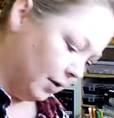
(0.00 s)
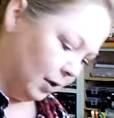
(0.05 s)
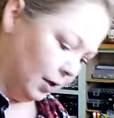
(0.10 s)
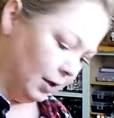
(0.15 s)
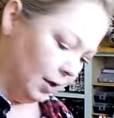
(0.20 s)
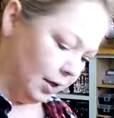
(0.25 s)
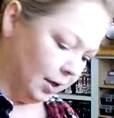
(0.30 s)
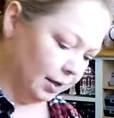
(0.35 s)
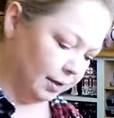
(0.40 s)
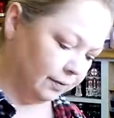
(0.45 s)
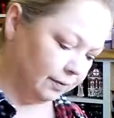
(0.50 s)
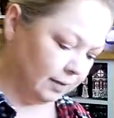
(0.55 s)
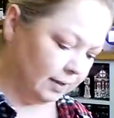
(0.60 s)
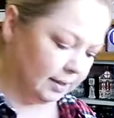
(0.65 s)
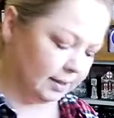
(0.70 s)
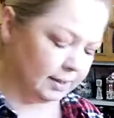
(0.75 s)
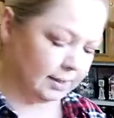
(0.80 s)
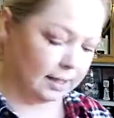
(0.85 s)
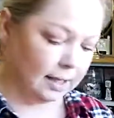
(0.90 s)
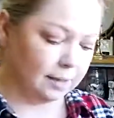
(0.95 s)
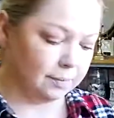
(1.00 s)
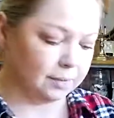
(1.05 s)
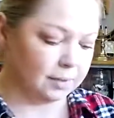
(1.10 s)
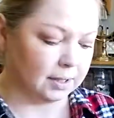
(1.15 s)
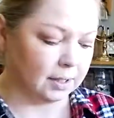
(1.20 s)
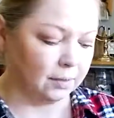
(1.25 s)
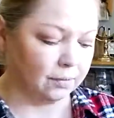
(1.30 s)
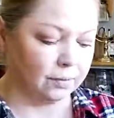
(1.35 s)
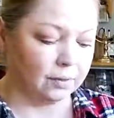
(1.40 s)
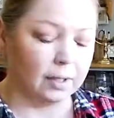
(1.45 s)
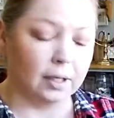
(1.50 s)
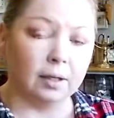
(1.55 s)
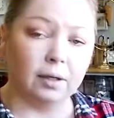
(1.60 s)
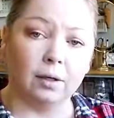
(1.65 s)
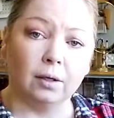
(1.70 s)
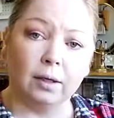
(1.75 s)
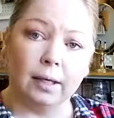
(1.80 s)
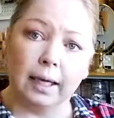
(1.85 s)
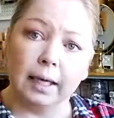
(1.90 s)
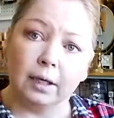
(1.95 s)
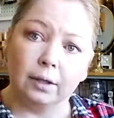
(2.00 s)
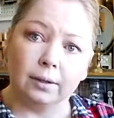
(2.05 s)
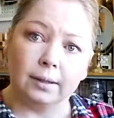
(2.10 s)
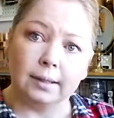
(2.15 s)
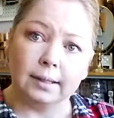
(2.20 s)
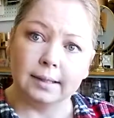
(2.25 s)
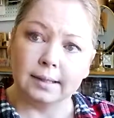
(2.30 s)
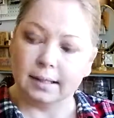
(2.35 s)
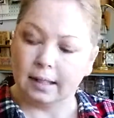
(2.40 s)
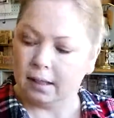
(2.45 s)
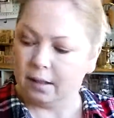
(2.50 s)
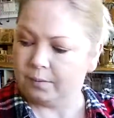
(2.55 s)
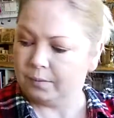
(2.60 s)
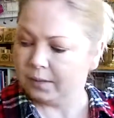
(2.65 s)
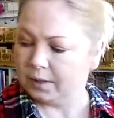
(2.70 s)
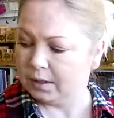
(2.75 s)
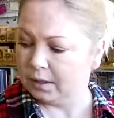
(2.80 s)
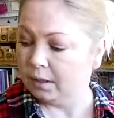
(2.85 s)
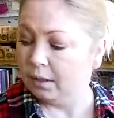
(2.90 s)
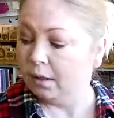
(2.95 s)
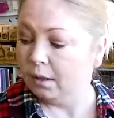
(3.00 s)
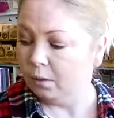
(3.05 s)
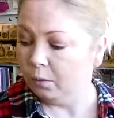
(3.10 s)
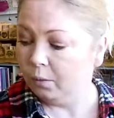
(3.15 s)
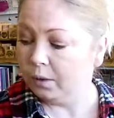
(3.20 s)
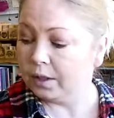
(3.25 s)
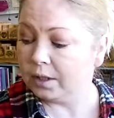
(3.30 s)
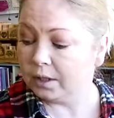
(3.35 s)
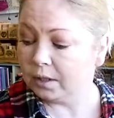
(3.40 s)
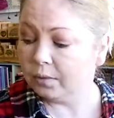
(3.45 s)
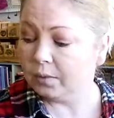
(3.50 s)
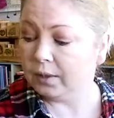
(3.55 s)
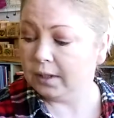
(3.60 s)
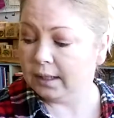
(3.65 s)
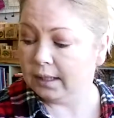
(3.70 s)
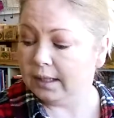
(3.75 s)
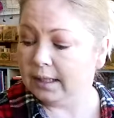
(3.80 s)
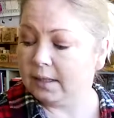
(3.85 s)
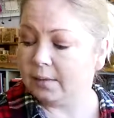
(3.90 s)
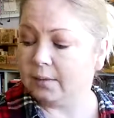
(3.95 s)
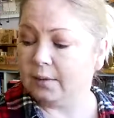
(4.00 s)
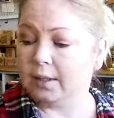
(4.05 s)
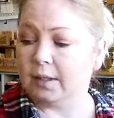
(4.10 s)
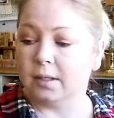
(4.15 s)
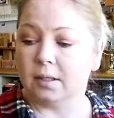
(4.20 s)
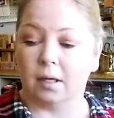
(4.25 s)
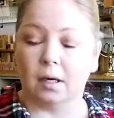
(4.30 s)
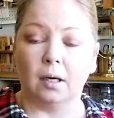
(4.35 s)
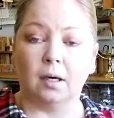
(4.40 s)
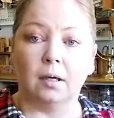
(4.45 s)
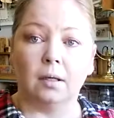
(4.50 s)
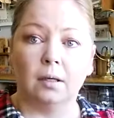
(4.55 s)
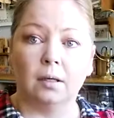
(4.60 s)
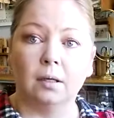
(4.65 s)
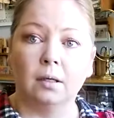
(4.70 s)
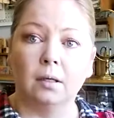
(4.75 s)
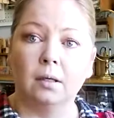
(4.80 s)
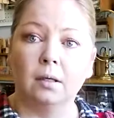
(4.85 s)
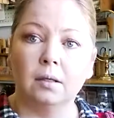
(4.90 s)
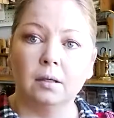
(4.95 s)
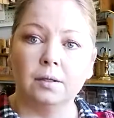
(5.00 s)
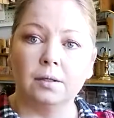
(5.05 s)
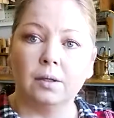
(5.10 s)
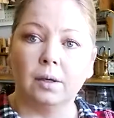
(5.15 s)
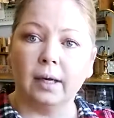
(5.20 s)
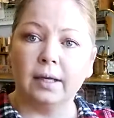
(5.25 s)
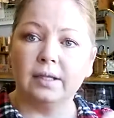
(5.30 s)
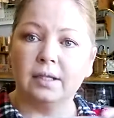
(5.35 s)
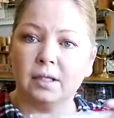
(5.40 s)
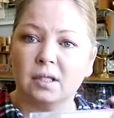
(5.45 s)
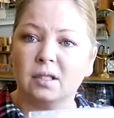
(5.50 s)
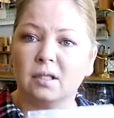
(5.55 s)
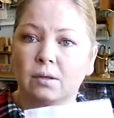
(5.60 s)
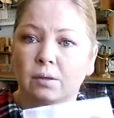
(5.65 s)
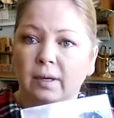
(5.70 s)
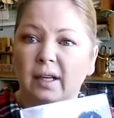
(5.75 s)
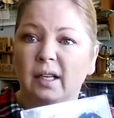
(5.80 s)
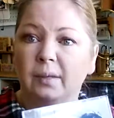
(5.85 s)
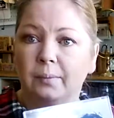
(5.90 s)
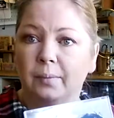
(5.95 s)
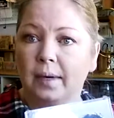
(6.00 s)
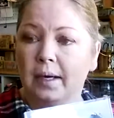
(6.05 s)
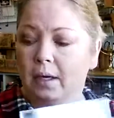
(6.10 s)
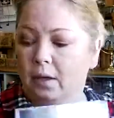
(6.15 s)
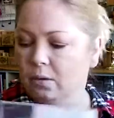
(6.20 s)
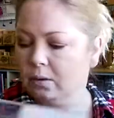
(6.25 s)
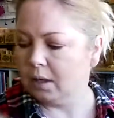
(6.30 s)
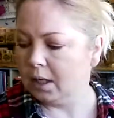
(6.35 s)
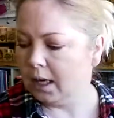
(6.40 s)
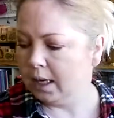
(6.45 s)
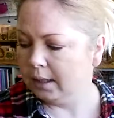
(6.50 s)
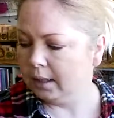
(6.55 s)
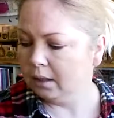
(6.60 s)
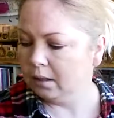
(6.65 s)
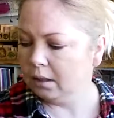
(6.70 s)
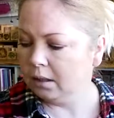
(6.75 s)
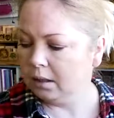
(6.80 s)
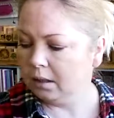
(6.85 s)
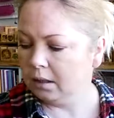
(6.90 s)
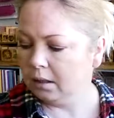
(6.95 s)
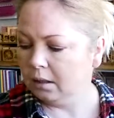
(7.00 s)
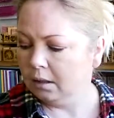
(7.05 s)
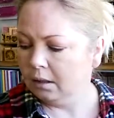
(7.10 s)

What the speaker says: a lot of these stamps out that are layering stamps, which is what these ones are. So I just created my own kind of thing.